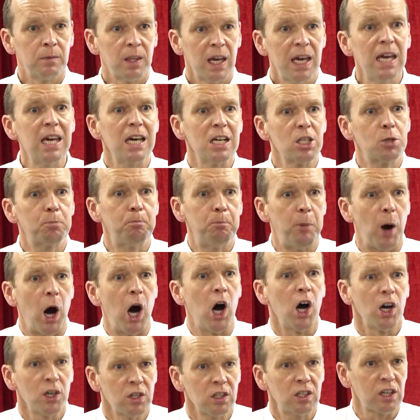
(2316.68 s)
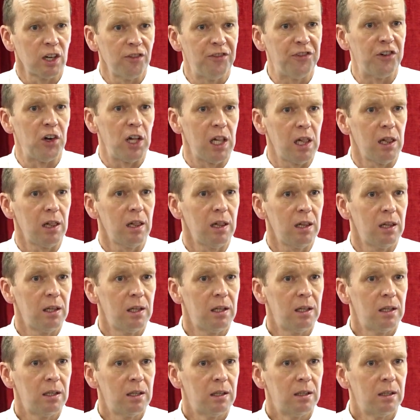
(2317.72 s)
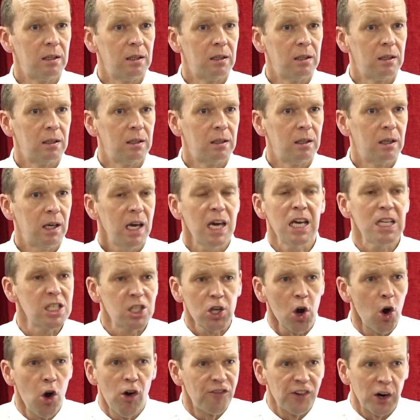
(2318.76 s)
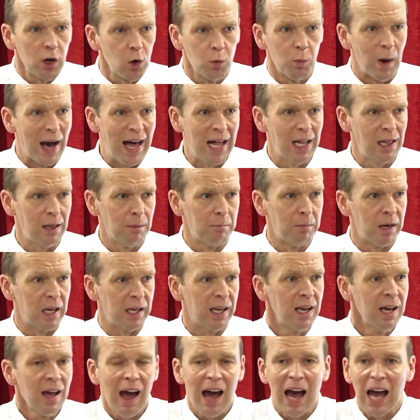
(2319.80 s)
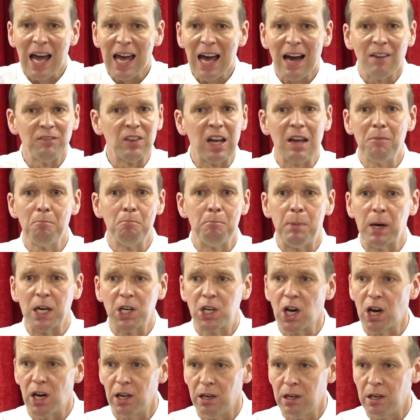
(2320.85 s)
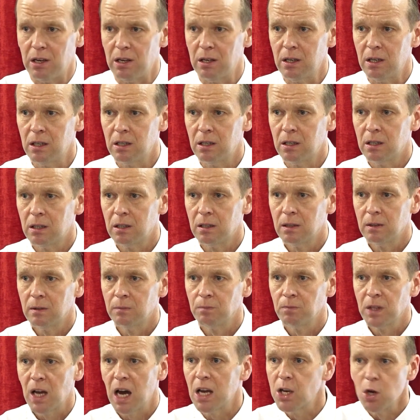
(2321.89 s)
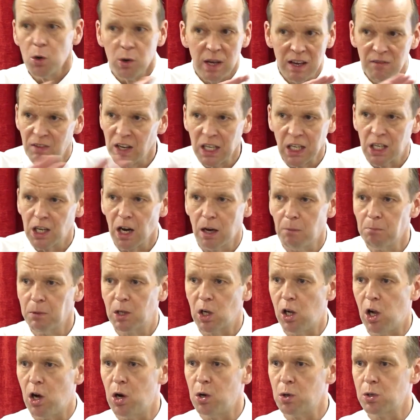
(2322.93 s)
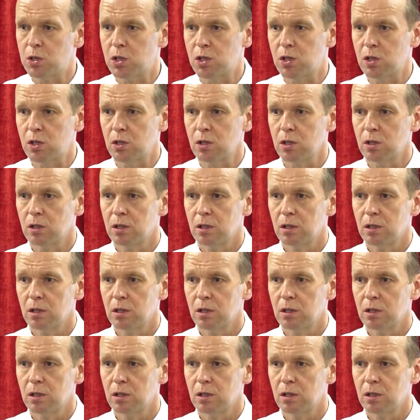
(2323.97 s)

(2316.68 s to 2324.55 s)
He is bountiful. He's overwhelming. I haven't even begun. I don't even come close.